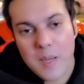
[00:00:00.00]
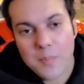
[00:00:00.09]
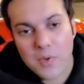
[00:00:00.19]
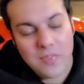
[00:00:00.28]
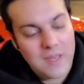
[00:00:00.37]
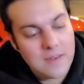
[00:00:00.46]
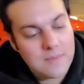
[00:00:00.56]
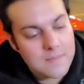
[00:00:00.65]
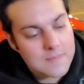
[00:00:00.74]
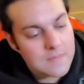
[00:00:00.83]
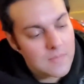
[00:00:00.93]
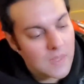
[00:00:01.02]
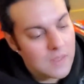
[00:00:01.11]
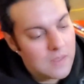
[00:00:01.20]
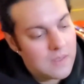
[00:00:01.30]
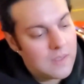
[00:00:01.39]
It's paper thin.
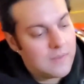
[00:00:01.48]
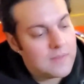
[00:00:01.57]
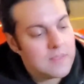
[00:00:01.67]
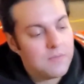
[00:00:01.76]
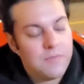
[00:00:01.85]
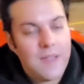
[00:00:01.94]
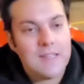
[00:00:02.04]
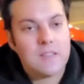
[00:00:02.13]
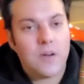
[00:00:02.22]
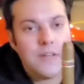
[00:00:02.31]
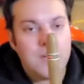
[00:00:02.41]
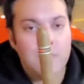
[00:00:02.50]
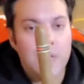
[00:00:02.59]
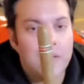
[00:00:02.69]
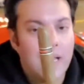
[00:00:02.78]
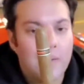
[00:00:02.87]
There's some veins on
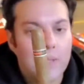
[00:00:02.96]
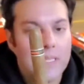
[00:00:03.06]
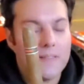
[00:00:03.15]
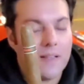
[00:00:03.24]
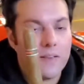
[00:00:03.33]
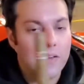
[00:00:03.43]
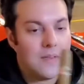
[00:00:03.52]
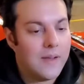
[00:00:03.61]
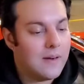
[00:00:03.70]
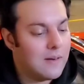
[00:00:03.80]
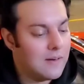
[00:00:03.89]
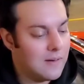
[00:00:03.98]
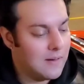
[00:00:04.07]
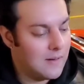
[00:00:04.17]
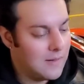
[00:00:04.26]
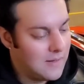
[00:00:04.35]
here, but you can't really tell they're there.
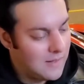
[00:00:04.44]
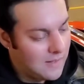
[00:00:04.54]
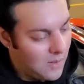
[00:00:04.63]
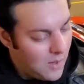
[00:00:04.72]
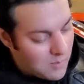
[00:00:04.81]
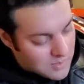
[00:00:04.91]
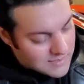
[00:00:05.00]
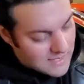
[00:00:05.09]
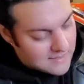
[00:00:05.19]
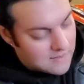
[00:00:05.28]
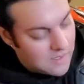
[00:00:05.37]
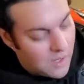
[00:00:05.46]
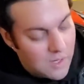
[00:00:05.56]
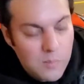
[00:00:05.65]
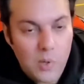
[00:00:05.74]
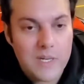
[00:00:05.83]
Almost has a
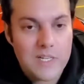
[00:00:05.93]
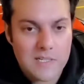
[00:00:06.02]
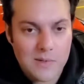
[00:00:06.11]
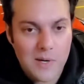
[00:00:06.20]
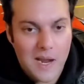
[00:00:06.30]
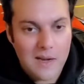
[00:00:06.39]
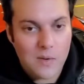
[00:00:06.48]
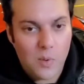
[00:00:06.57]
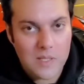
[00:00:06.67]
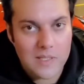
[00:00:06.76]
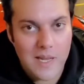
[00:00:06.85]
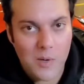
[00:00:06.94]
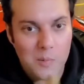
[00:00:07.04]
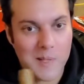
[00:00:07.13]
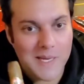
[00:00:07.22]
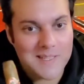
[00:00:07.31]
cardboardish kind of
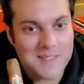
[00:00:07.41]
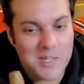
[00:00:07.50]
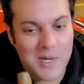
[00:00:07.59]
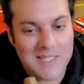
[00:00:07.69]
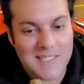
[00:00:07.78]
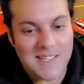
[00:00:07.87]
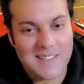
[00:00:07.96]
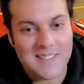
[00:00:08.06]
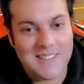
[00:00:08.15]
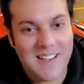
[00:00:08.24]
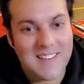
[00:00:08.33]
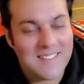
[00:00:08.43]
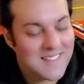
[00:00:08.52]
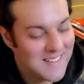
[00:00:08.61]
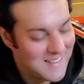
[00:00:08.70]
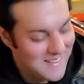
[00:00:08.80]
quality. I hope that doesn't translate into
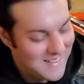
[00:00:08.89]
taste.